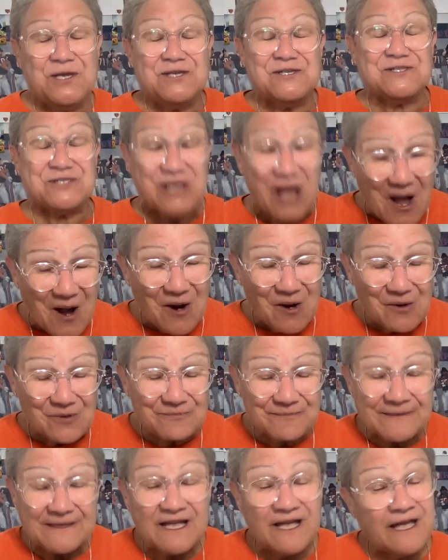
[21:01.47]
So
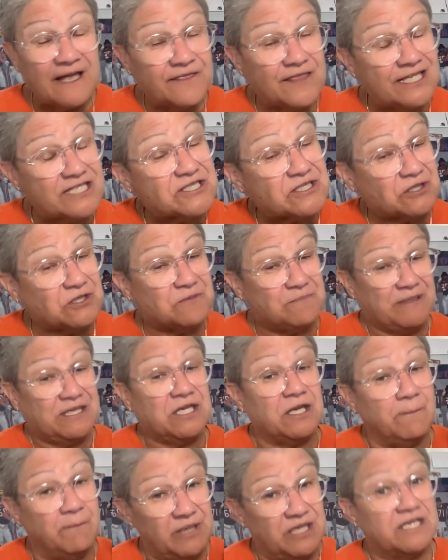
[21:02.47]
this could be
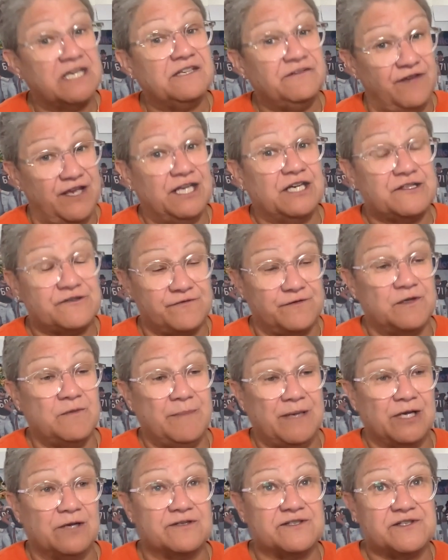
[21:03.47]
a big advantage for the
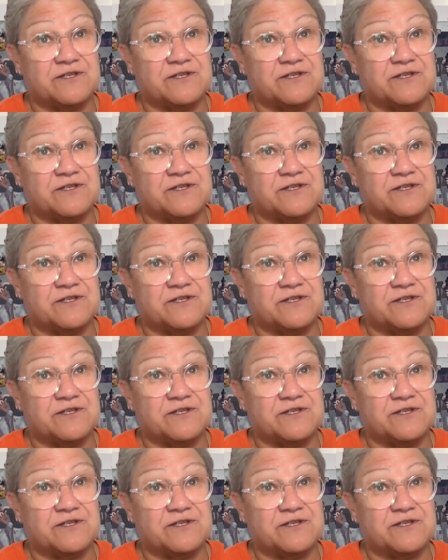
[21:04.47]
Bears.